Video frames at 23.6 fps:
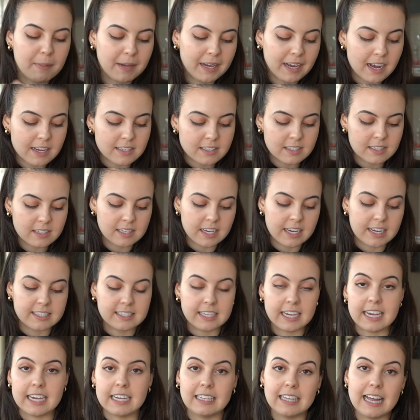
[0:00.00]
because this is
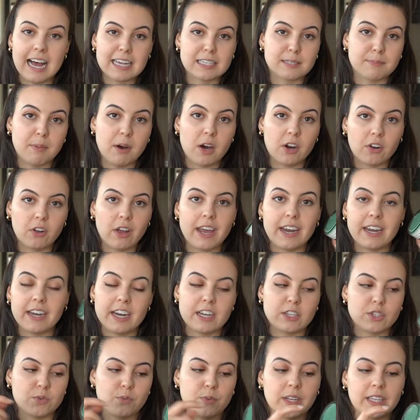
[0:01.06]
a glass bottle and it
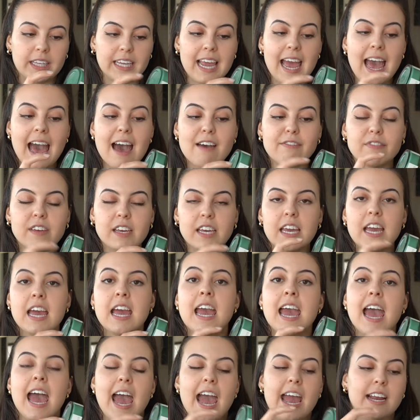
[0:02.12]
is really heavy
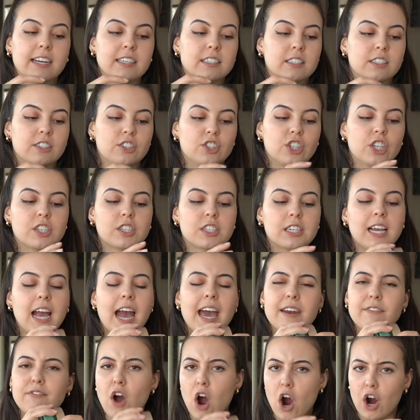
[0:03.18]
and just
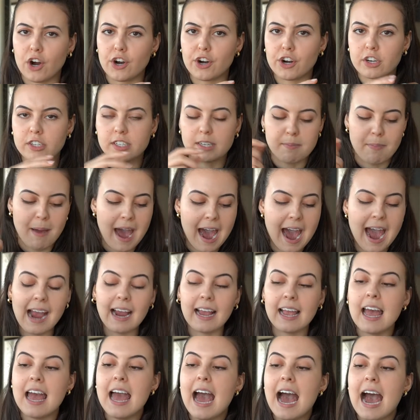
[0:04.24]
kind of harder to
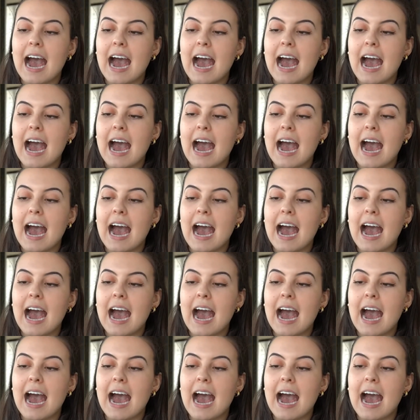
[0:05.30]
pack,